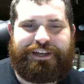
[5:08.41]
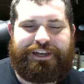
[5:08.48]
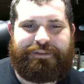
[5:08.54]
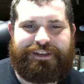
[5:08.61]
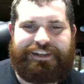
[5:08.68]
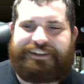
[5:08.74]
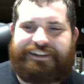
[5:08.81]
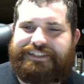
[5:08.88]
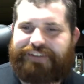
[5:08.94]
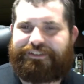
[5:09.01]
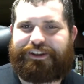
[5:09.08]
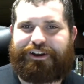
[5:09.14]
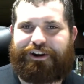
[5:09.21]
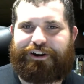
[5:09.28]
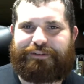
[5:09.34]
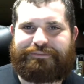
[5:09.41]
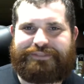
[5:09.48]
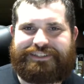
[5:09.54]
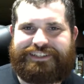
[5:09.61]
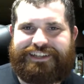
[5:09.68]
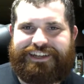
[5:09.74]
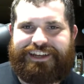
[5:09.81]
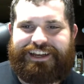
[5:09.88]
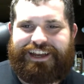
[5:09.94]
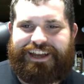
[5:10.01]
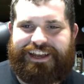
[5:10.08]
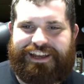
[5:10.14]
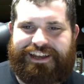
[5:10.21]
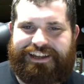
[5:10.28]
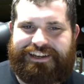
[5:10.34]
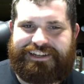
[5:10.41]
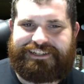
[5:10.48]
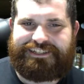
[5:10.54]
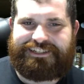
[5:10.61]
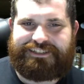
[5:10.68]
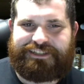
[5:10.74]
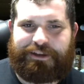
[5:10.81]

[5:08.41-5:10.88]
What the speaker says: but he doesn't have any arms, and he's just